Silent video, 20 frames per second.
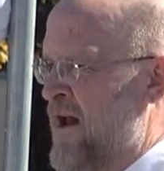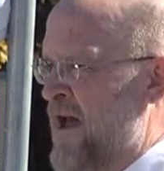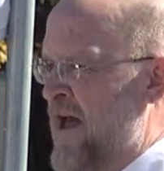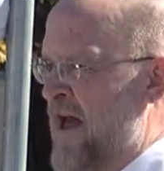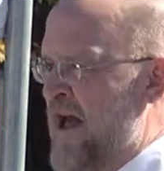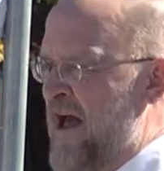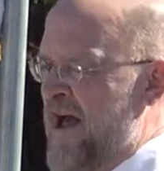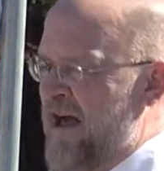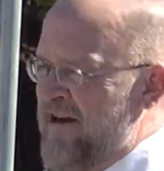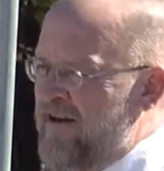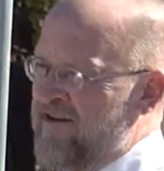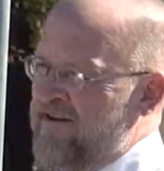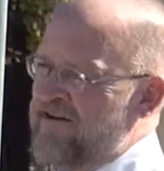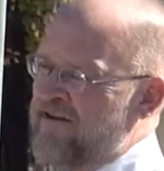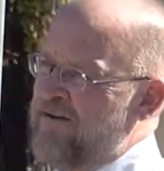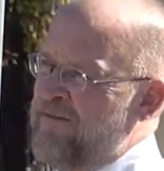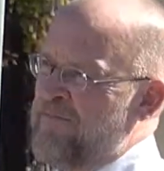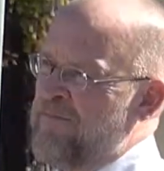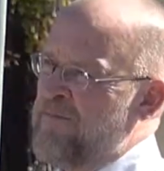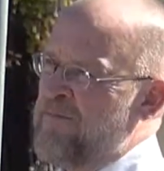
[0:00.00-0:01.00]
And
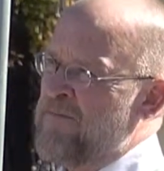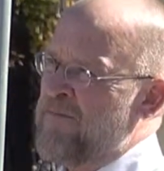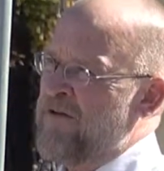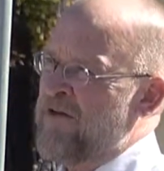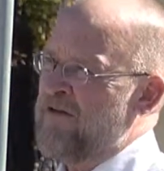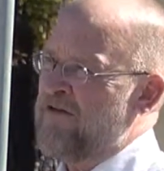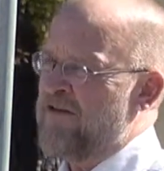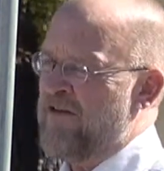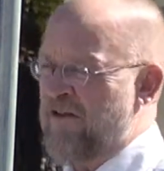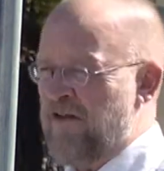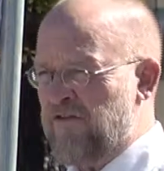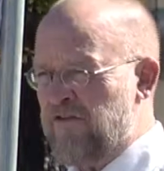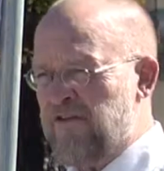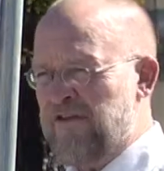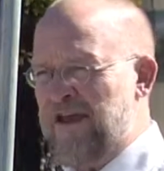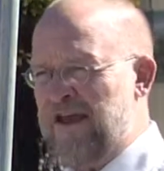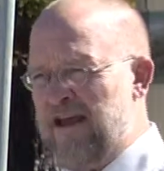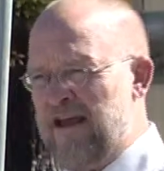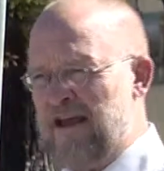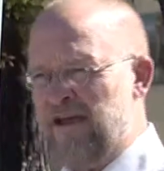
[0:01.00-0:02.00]
to this
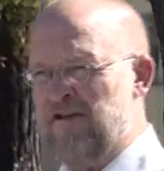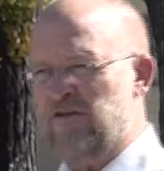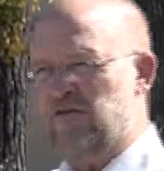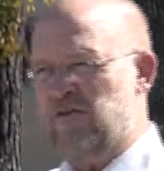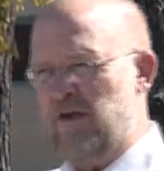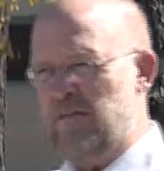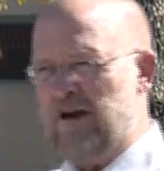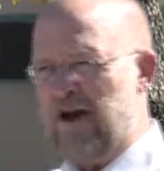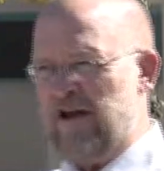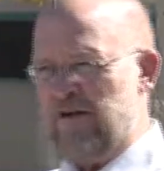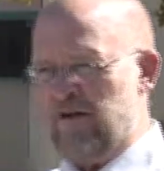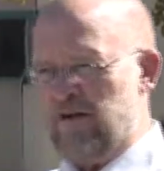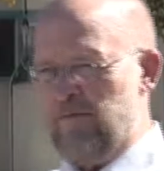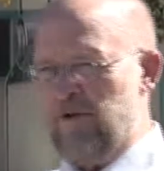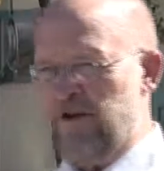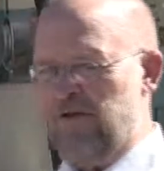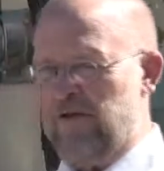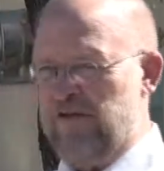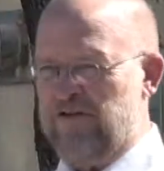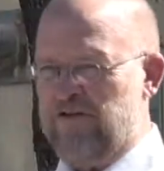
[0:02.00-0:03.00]
day, it's reminding
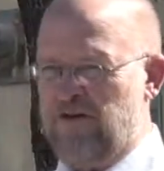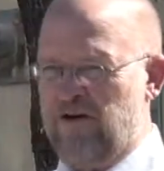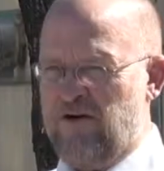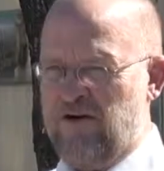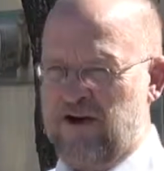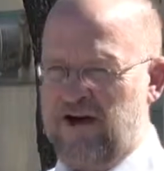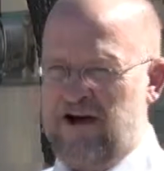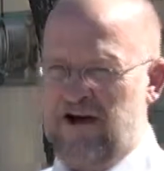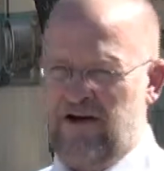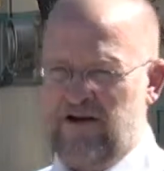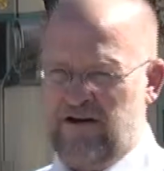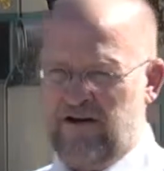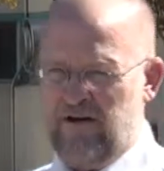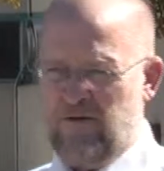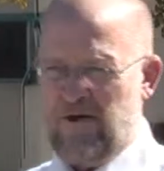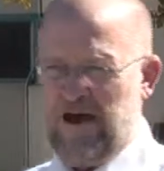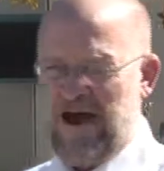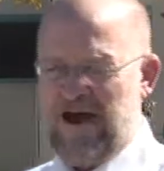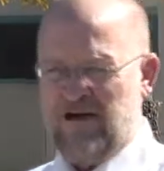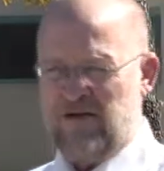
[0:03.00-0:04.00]
me of what's going on in
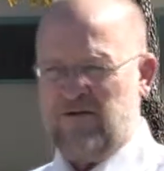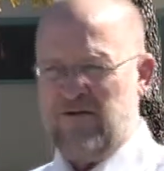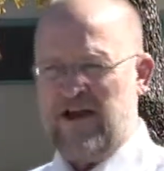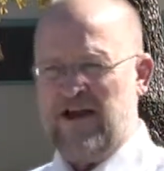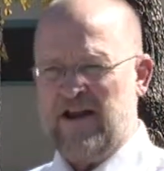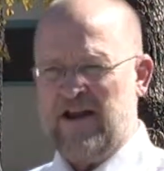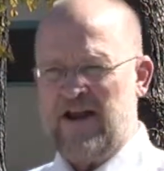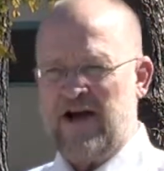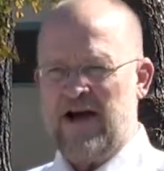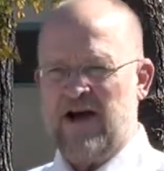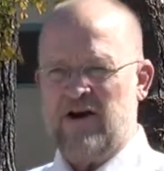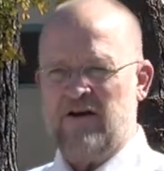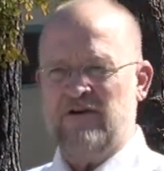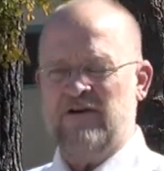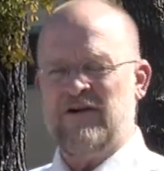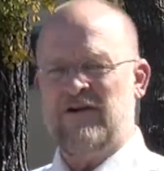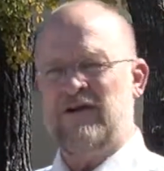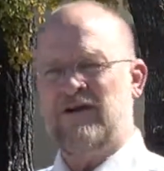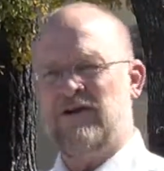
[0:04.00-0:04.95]
Iraq right now.